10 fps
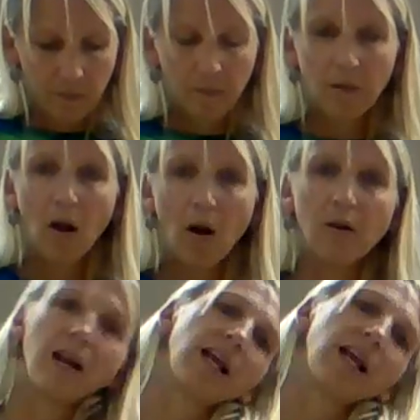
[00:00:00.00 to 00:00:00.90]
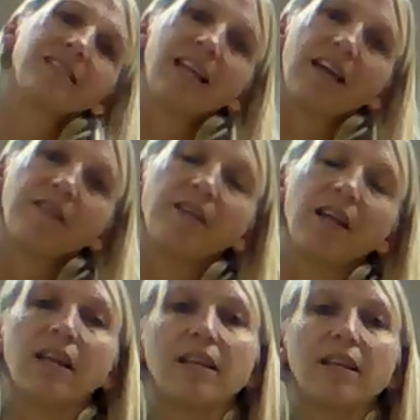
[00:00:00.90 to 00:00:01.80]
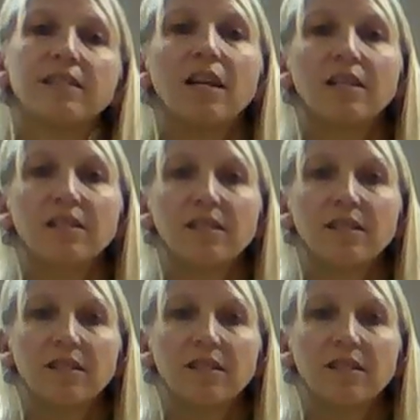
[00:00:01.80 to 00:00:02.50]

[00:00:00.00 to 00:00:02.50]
Our next sound is z.